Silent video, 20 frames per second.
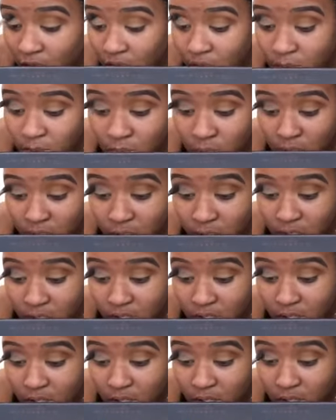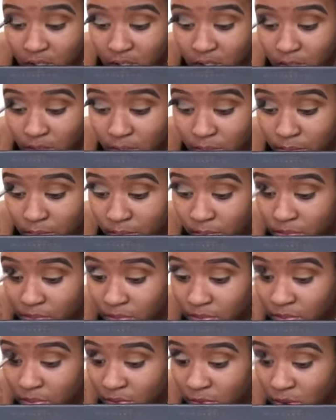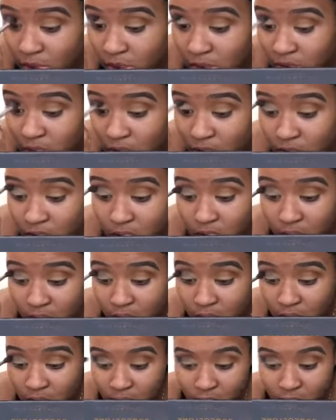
I wore this, um, this look,